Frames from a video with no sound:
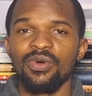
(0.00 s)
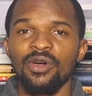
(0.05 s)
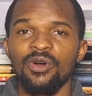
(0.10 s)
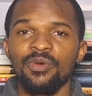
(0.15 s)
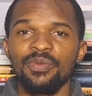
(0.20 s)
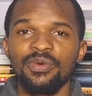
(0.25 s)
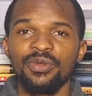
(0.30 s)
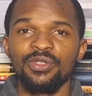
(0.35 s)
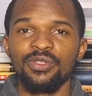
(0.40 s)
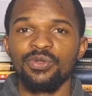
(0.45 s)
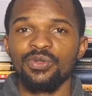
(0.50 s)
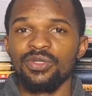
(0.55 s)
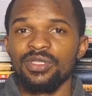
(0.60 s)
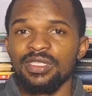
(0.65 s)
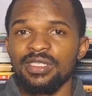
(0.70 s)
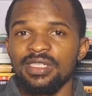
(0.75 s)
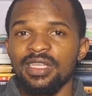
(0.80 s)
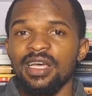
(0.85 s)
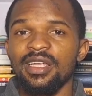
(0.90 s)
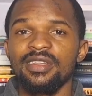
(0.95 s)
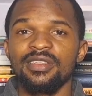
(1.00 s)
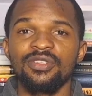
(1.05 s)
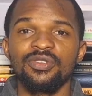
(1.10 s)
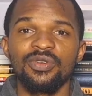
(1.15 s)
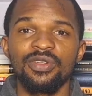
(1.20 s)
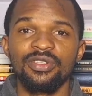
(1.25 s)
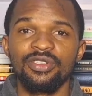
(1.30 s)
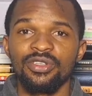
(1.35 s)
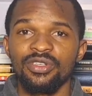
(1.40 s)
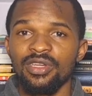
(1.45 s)
help us to understand the
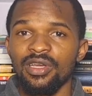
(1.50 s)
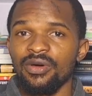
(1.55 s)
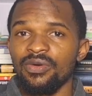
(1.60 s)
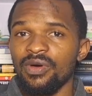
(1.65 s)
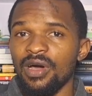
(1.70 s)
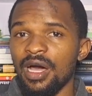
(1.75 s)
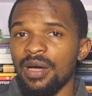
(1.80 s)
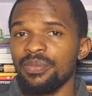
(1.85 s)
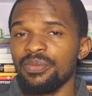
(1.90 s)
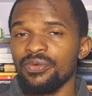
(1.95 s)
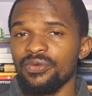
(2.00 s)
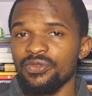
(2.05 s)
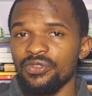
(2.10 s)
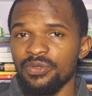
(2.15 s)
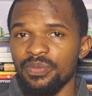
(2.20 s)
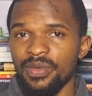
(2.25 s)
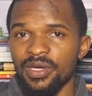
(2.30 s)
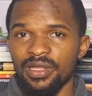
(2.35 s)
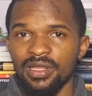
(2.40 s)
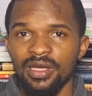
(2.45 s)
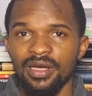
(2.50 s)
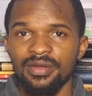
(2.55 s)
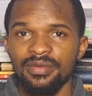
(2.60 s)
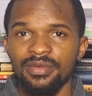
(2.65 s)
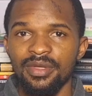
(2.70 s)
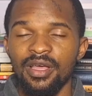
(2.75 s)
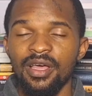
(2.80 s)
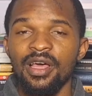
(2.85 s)
traditional approach better.